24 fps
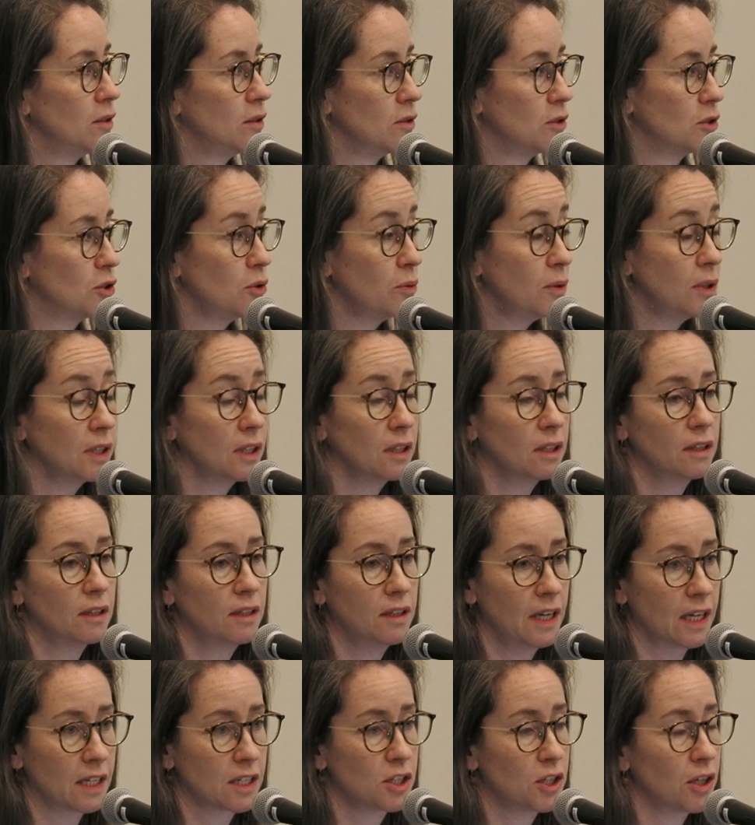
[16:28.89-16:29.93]
doing
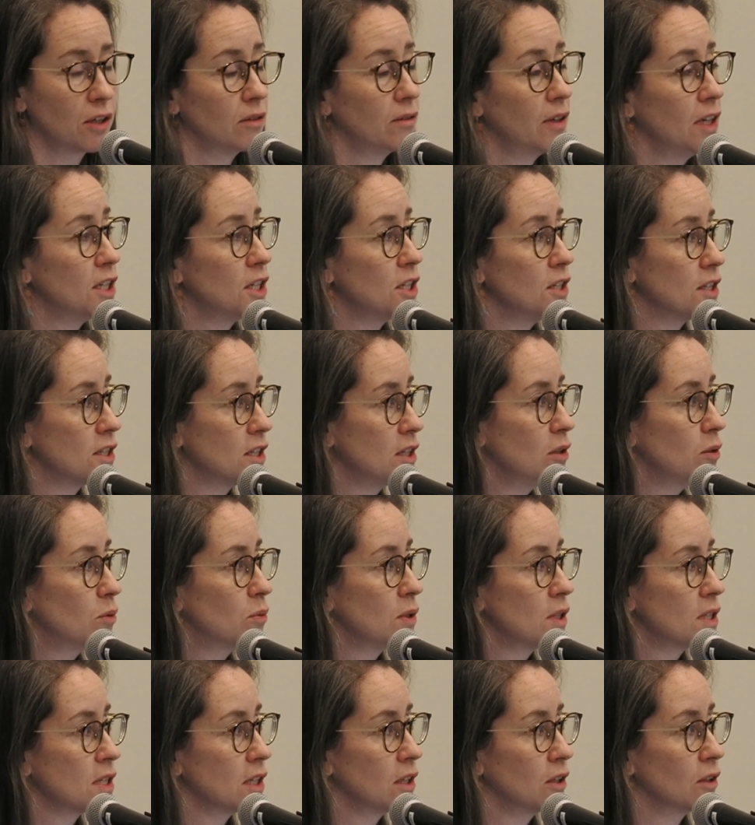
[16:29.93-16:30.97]
next generation
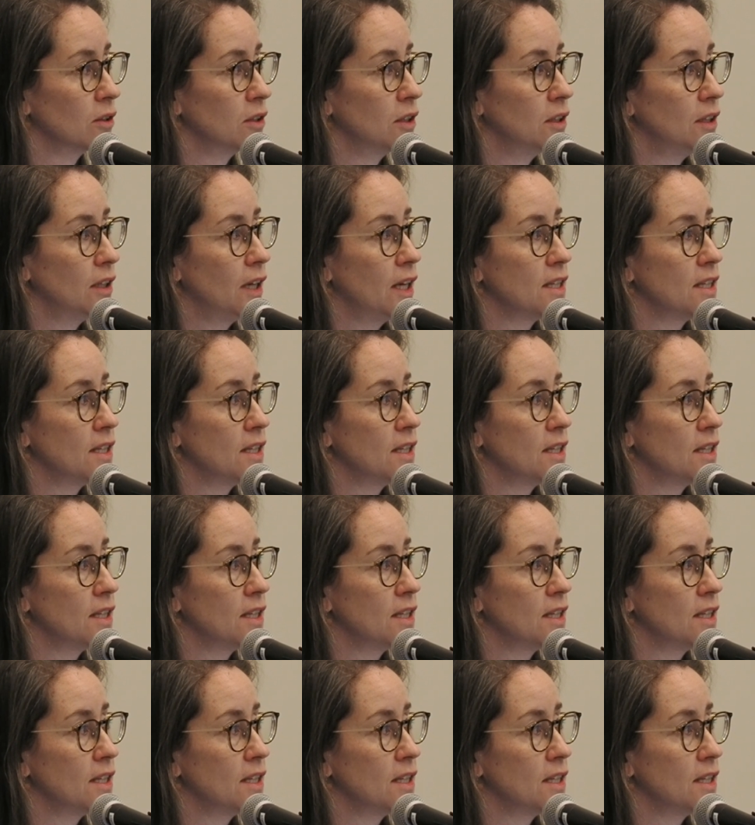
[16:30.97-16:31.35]
sequencing on it,